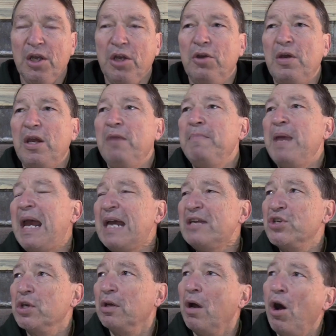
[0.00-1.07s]
who
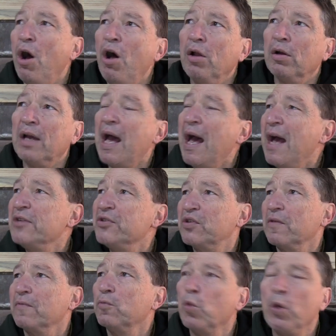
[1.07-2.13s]
imagine all kinds
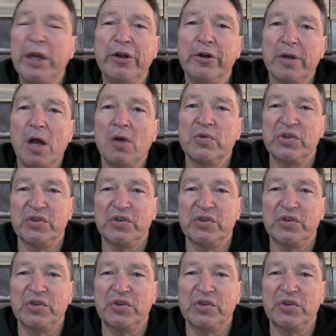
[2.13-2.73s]
of weirdo